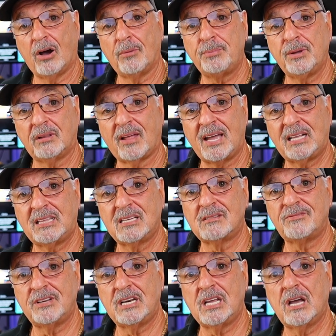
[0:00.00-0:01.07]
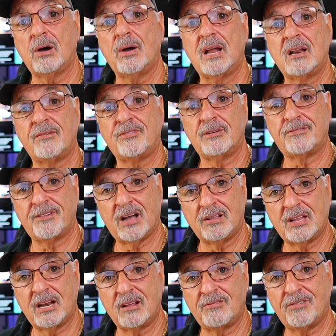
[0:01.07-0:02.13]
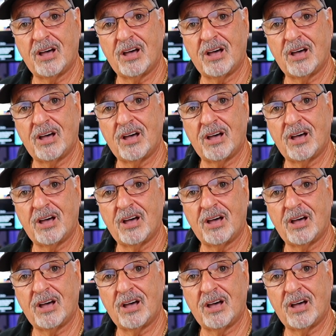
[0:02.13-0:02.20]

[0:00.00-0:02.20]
hope you liked this video, and if you found any